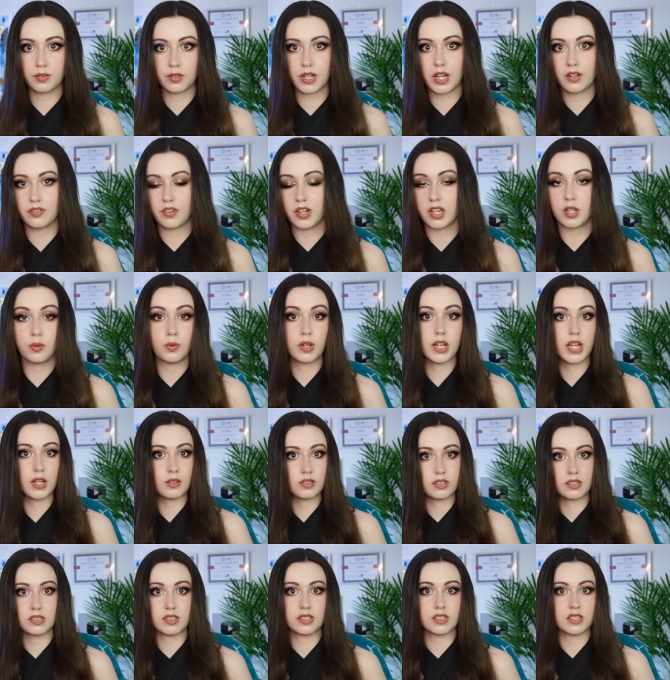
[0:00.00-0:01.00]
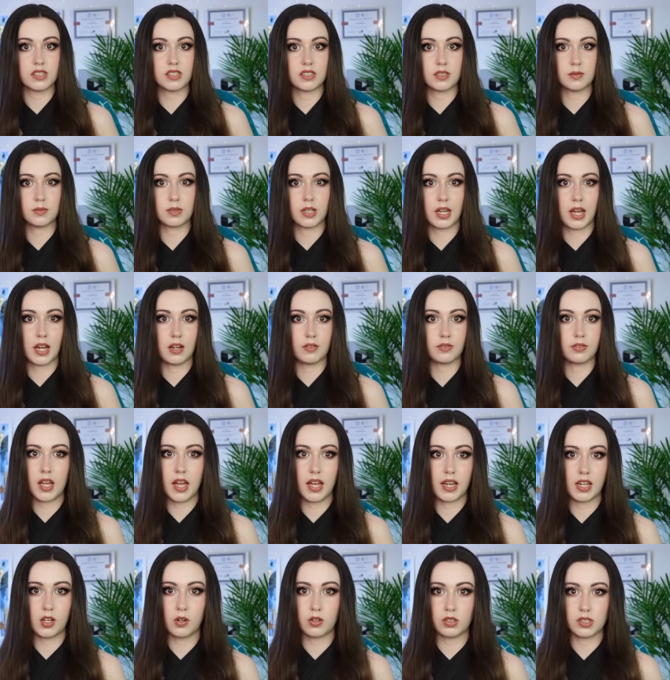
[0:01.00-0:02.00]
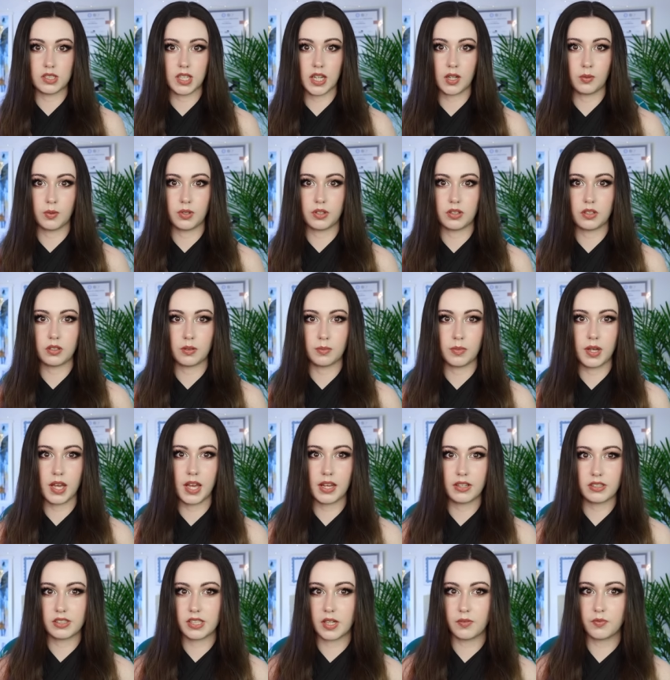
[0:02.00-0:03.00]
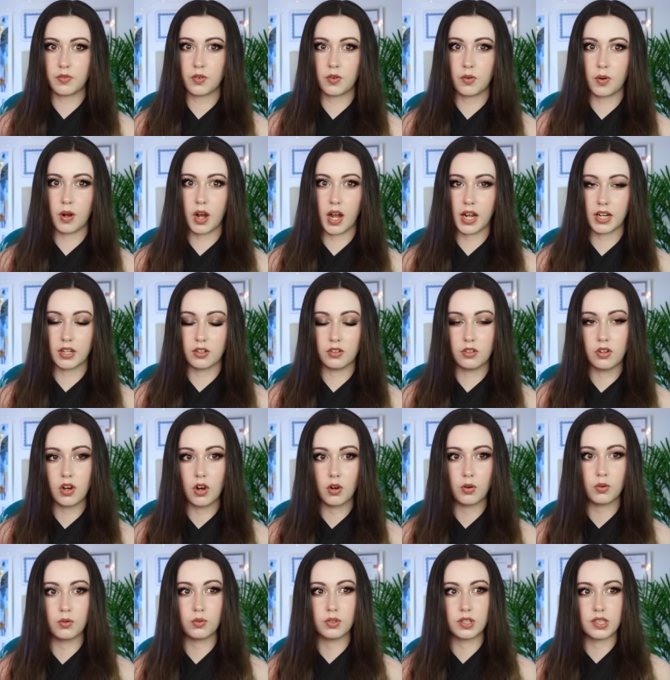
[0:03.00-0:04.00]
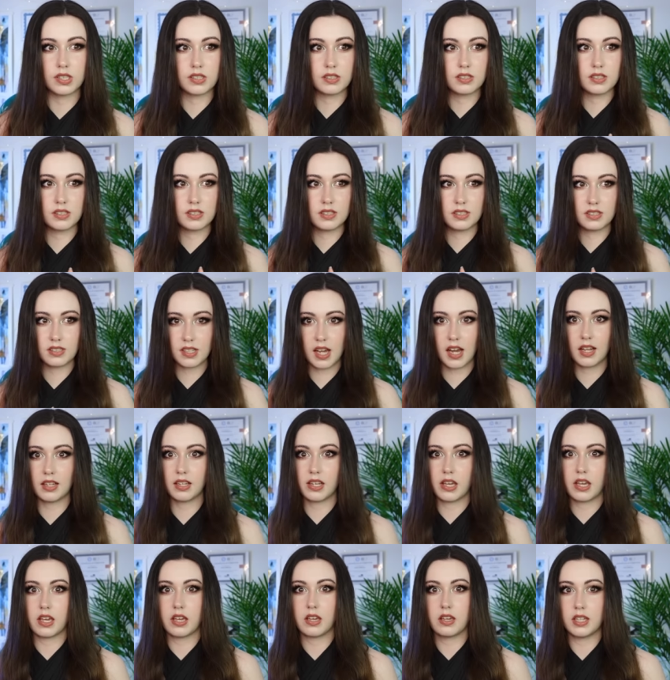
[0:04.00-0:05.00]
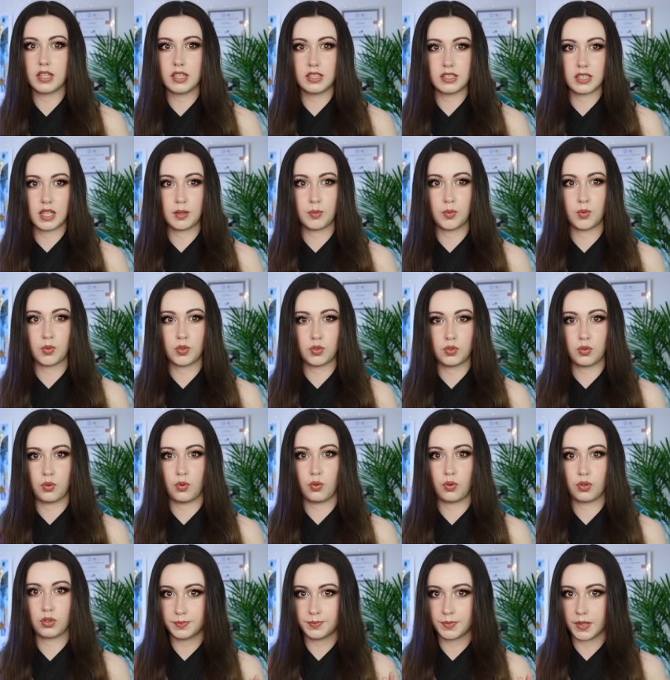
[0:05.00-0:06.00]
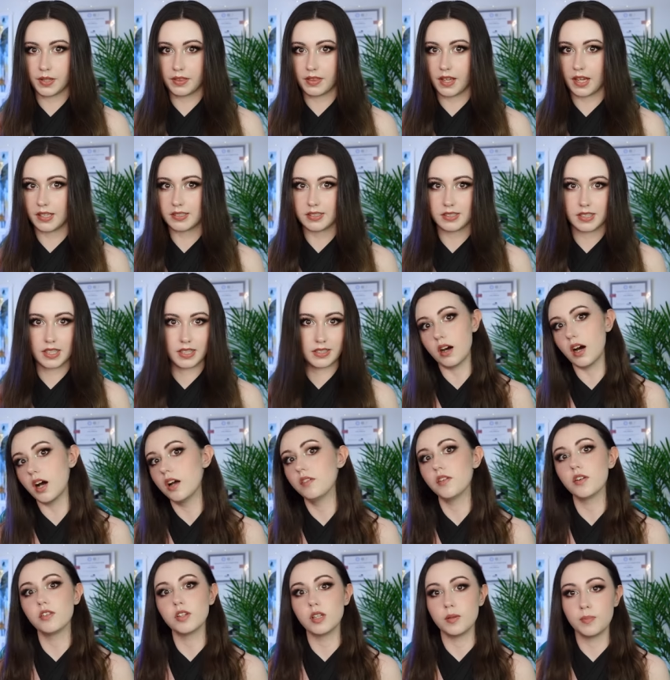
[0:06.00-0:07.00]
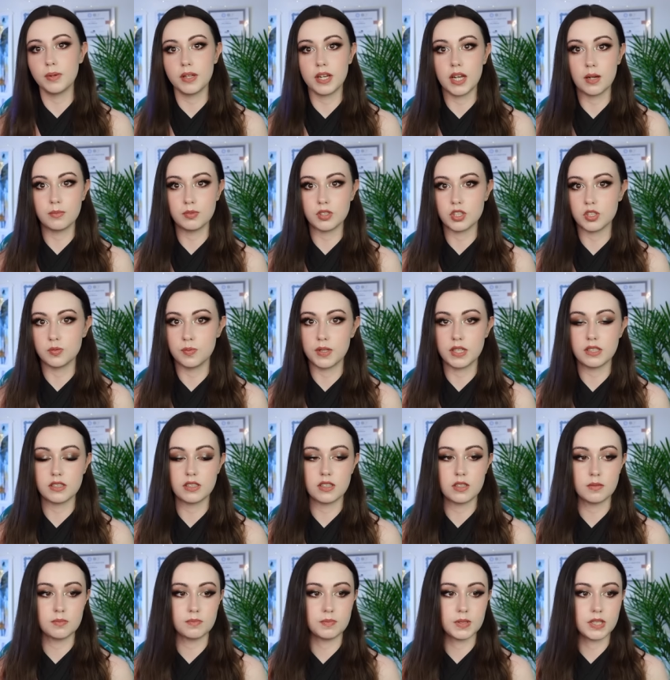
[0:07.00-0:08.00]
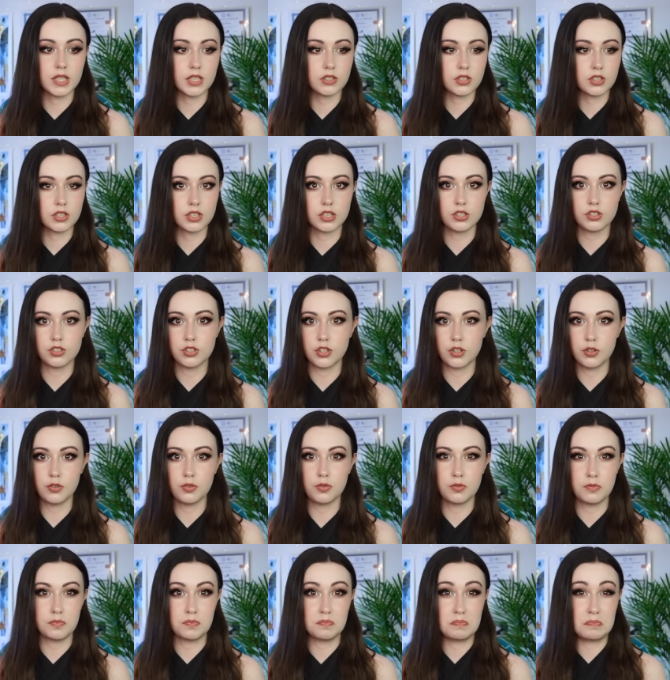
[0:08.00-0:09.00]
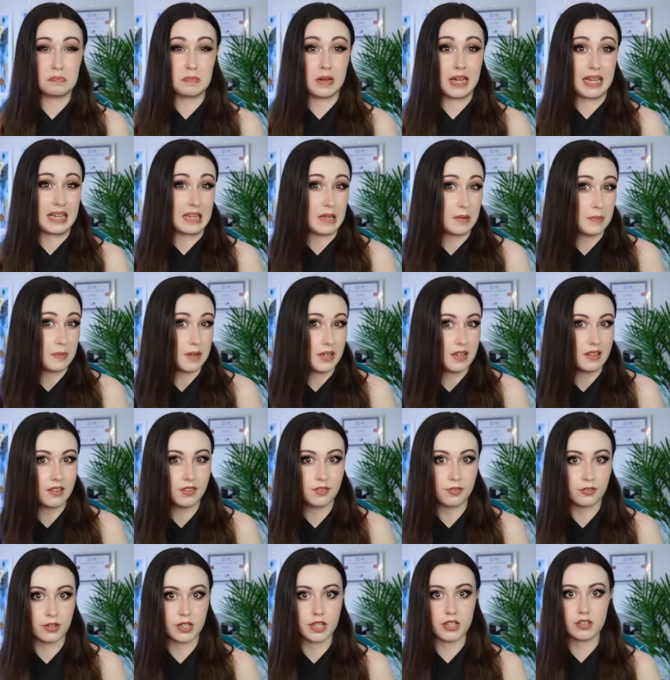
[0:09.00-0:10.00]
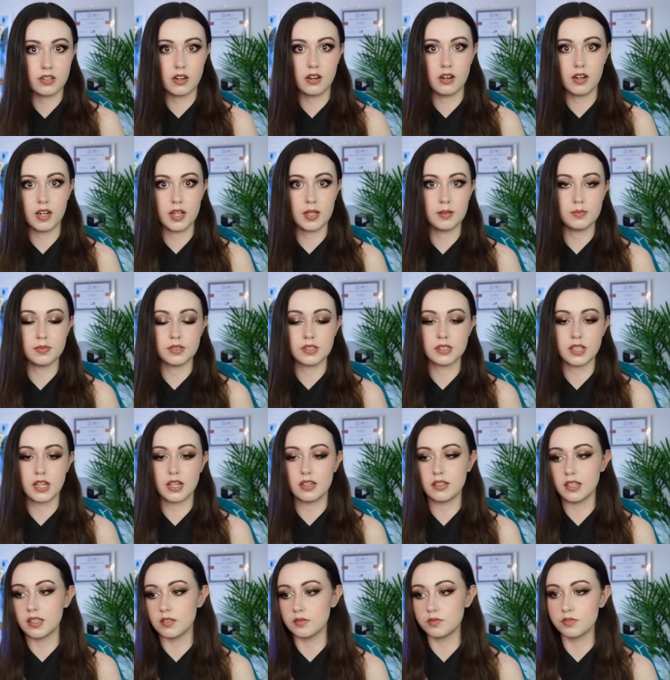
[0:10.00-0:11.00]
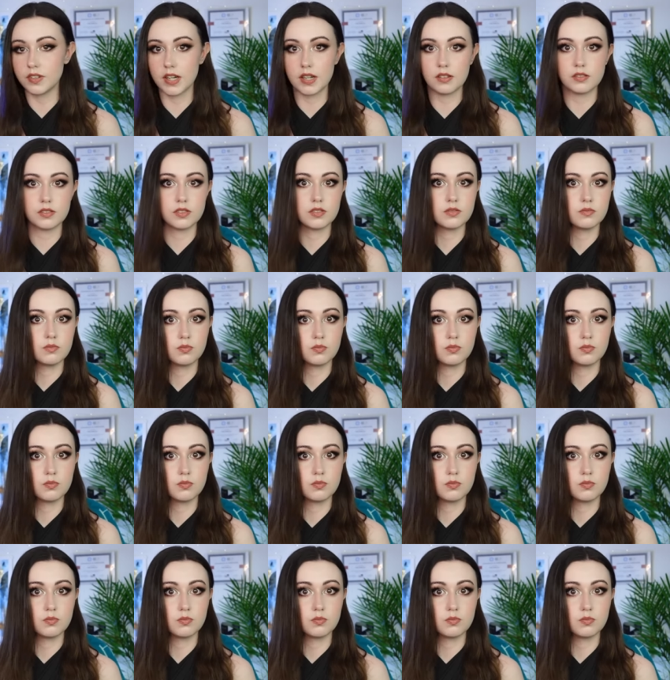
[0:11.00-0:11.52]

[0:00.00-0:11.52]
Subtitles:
rare for anyone else in the system to have any contact with them, except for I know that Sally is able to talk, but that's it. I've only been able to speak to them potentially 2, maybe 3 times, and then found